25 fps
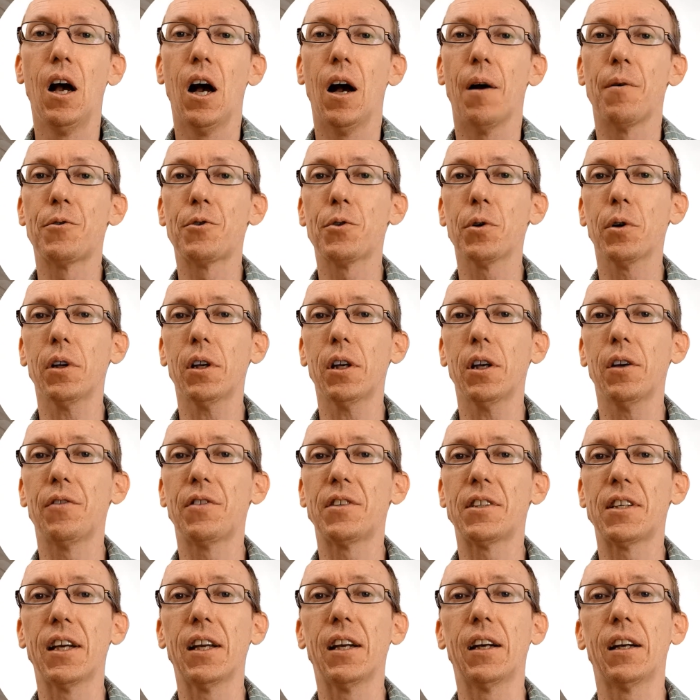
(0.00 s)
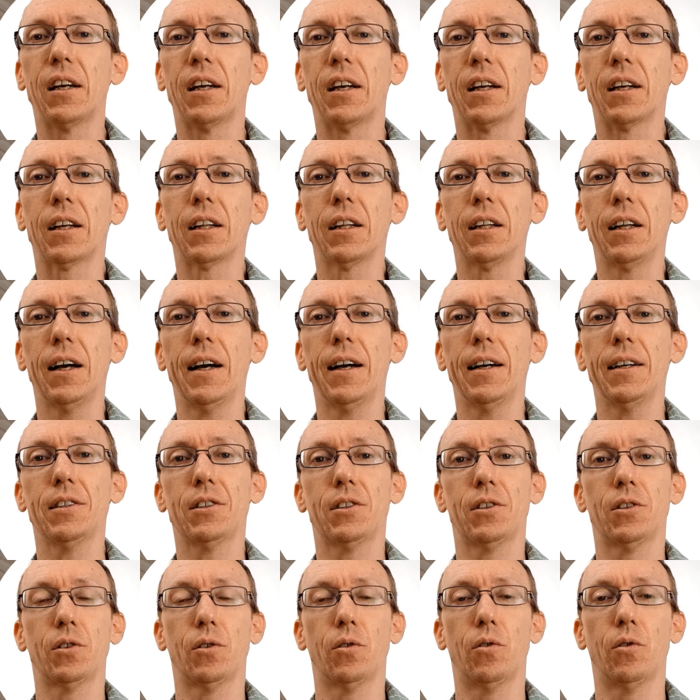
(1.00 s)
I'm sure that you've seen it in
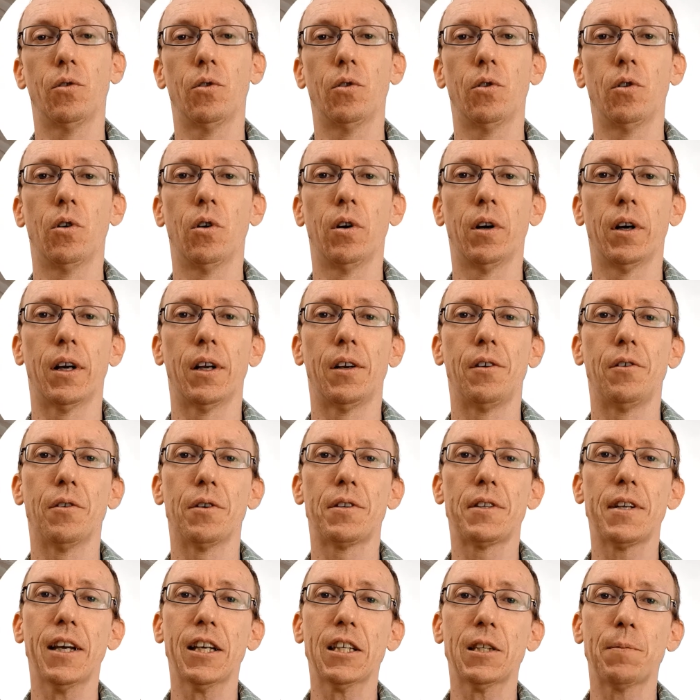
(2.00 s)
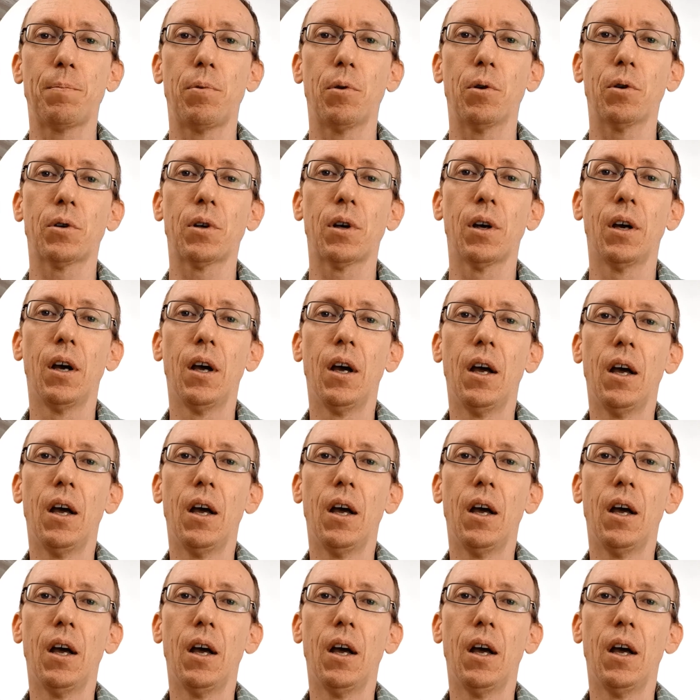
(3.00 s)
class or in your textbook